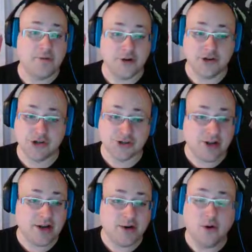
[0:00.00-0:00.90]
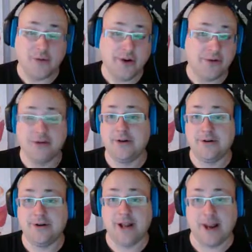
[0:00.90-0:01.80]
just like all the other gear
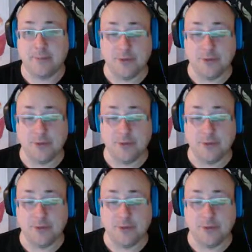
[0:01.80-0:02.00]
in the game.